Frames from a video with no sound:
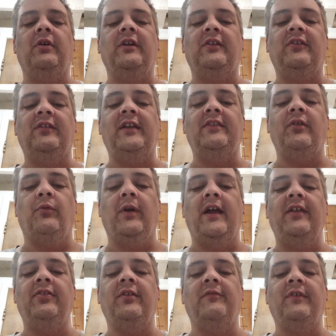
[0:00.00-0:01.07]
but instead the
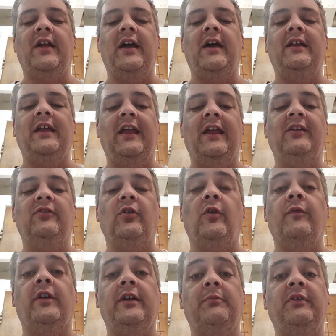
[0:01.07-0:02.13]
wrath of God hangs
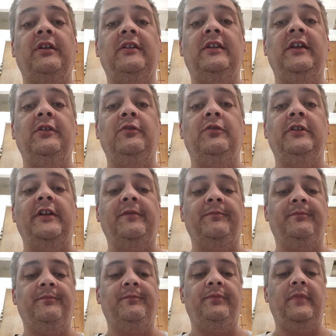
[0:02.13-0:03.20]
over him continually.
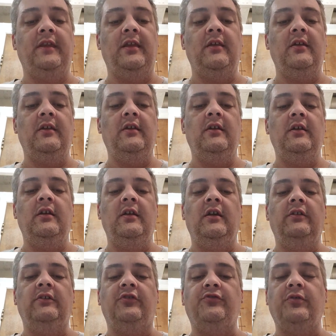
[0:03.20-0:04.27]

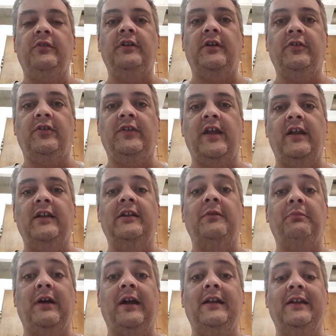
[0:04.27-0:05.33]
To truly understand
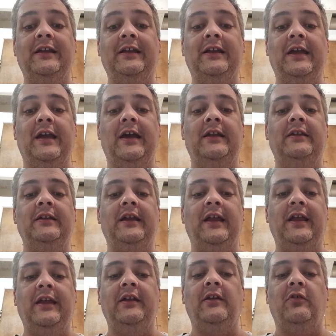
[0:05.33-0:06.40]
and abide in God
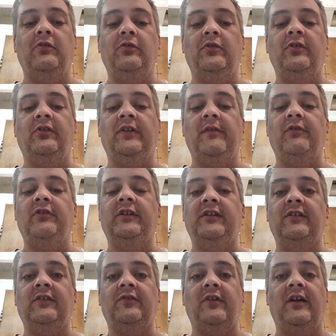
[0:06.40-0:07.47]
and our Lord and Savior
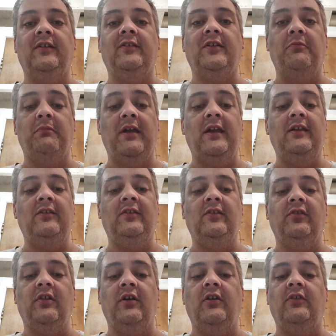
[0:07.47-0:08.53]
Jesus Christ
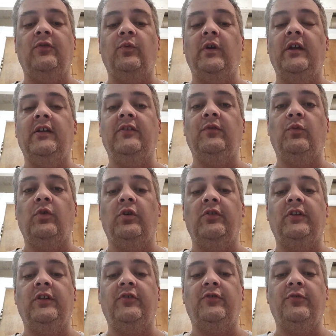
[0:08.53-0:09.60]
commands, laws, ways,
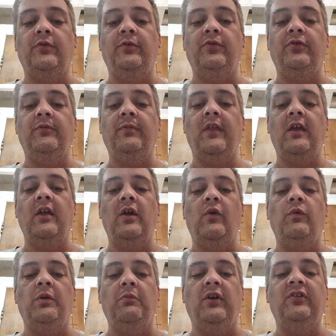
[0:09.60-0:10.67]
words, and truth,
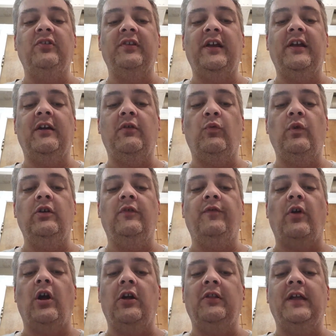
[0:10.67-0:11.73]
we must let our
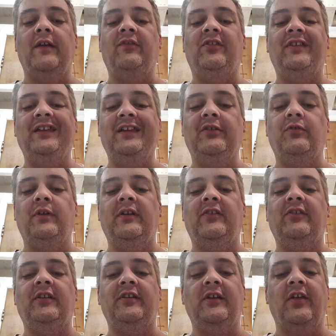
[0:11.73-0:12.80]
will for our lives
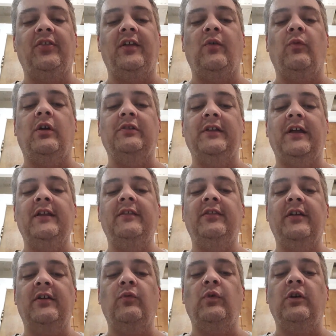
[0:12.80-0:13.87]
decrease to nothing while
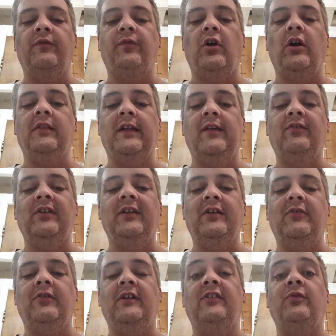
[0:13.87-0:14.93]
letting their will for our lives
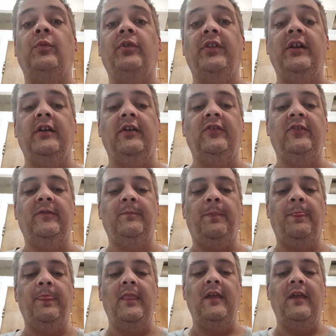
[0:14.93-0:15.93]
increase within us.